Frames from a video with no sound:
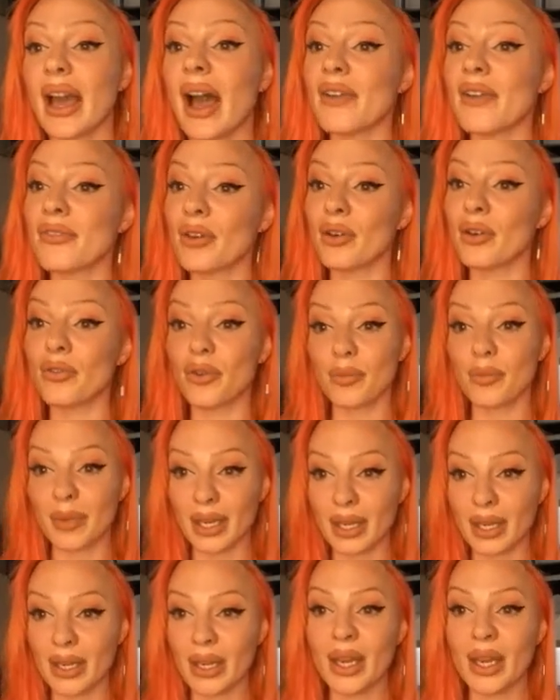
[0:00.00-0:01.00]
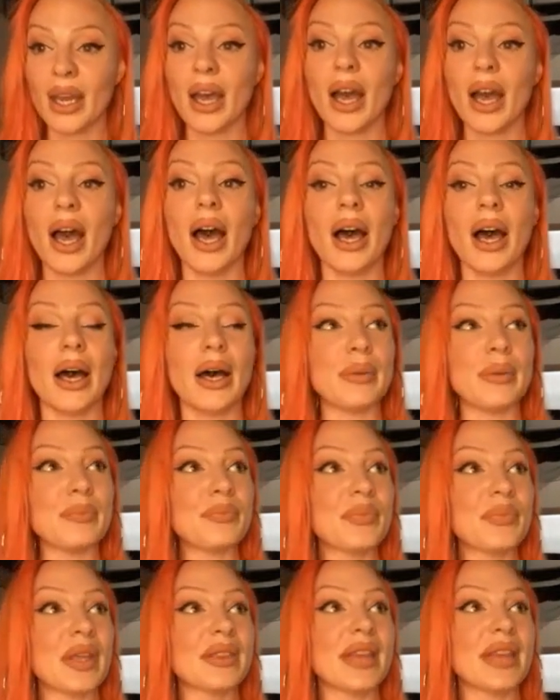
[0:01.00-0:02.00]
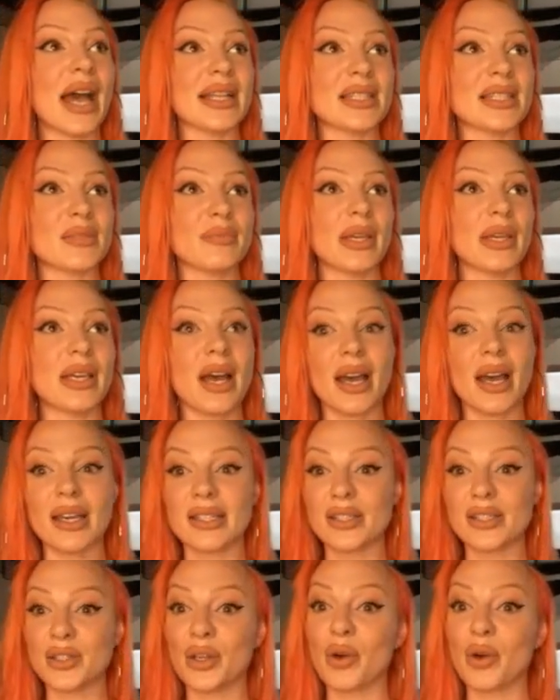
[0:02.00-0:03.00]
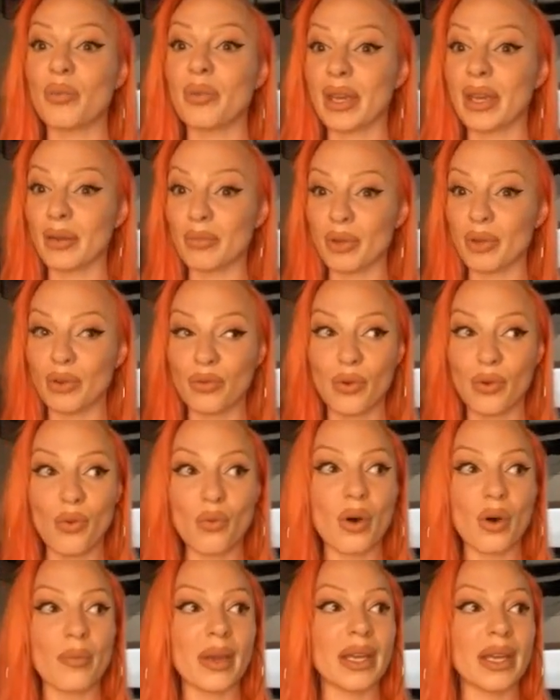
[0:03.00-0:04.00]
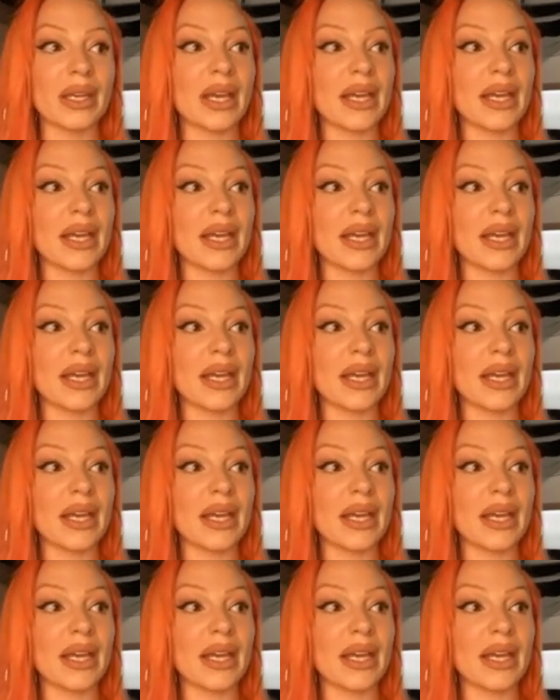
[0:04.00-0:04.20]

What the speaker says: I feel for me, that's because being a beautiful woman,